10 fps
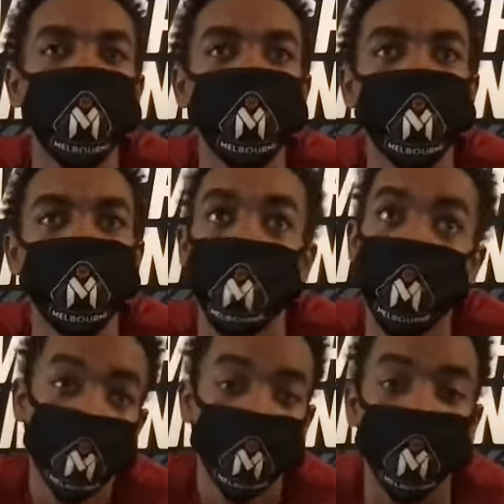is
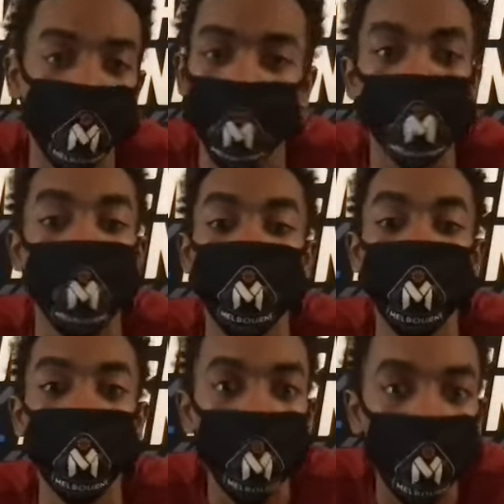our only
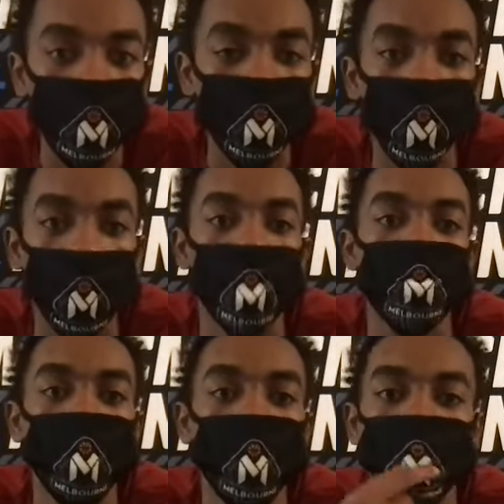goal, you know what I
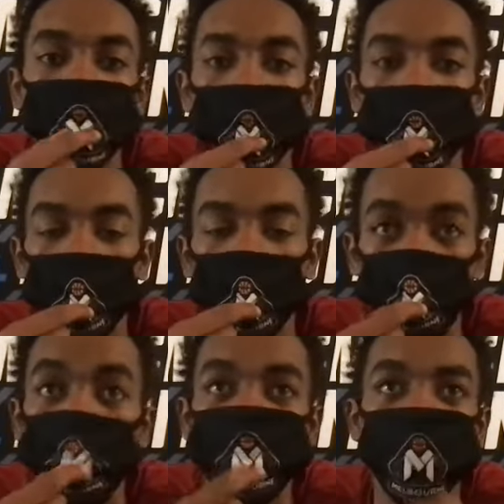mean? Let alone
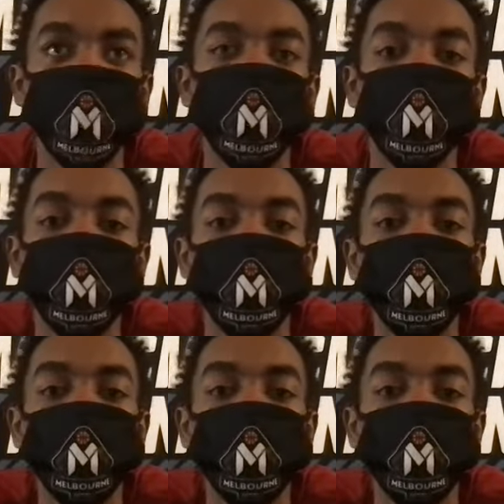the main goal.